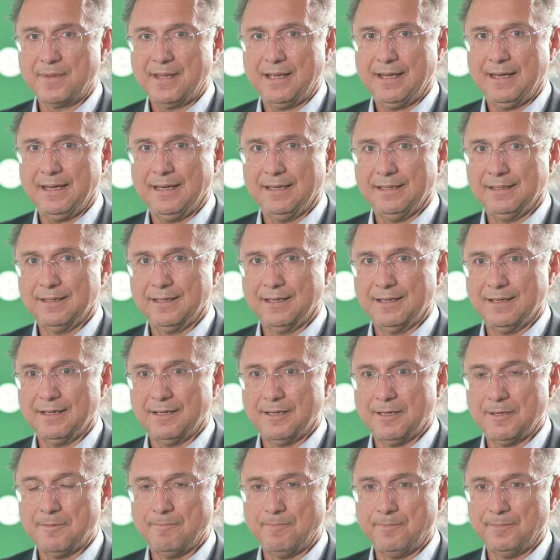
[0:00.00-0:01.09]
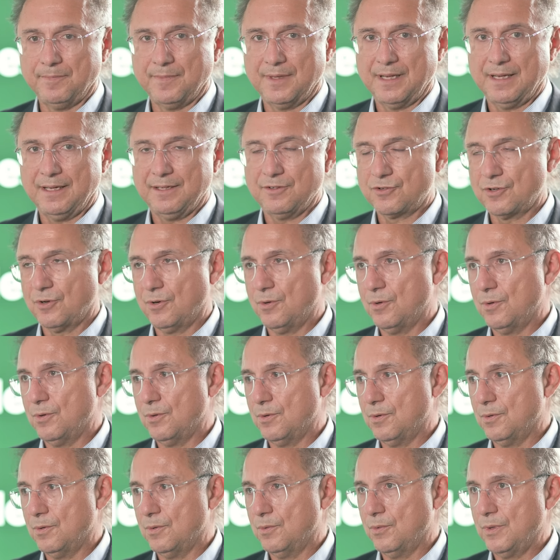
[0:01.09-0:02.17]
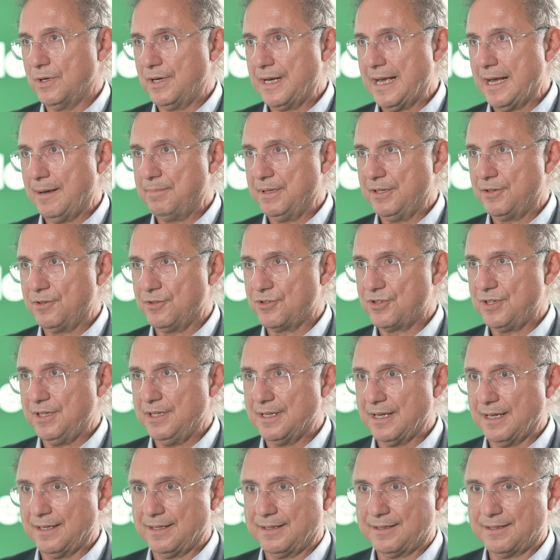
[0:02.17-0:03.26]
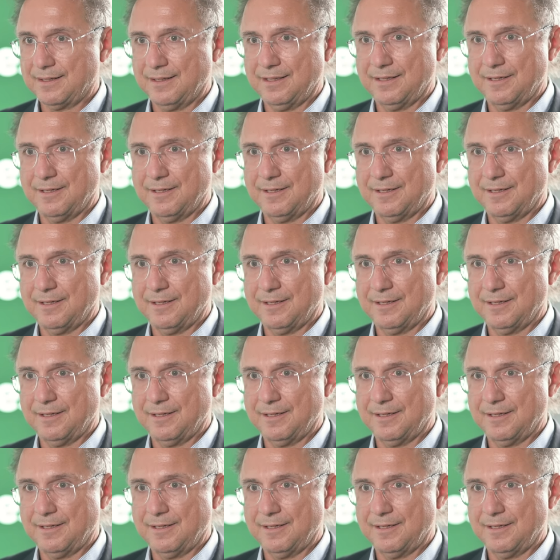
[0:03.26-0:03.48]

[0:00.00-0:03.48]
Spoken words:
And so we're happy to see that